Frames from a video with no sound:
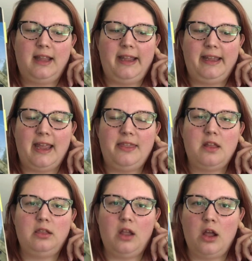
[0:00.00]
Like, and
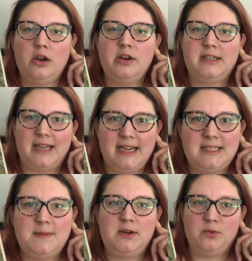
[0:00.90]
the longer it
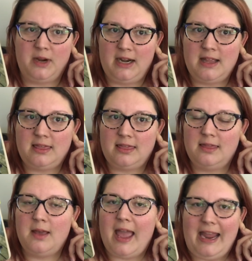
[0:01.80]
takes me to read it,
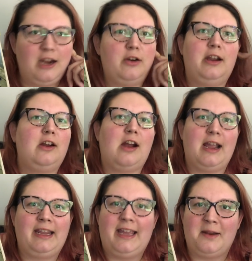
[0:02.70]
the angrier
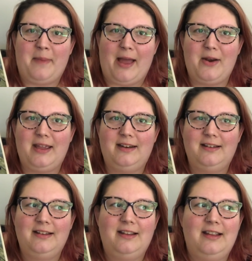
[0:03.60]
I get about it.
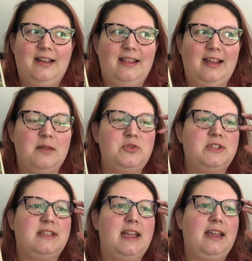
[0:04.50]
Like, I'm
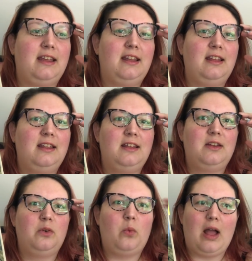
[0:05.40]
just like,
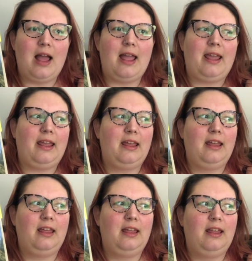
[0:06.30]
why?
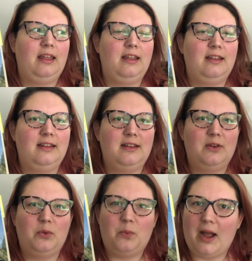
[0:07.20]

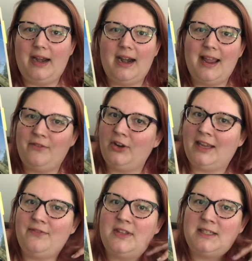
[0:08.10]
Why did I ever
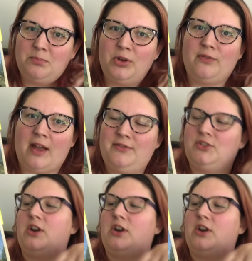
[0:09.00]
give this book five